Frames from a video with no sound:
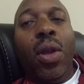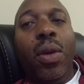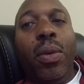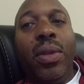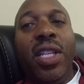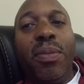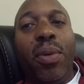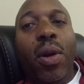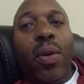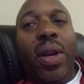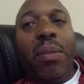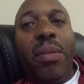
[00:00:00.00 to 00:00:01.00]
With this
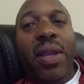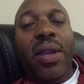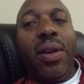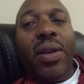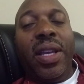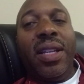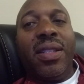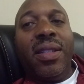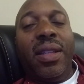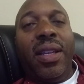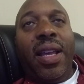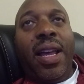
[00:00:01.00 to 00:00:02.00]
program here,
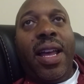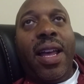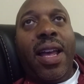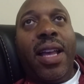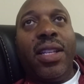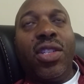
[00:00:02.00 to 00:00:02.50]
I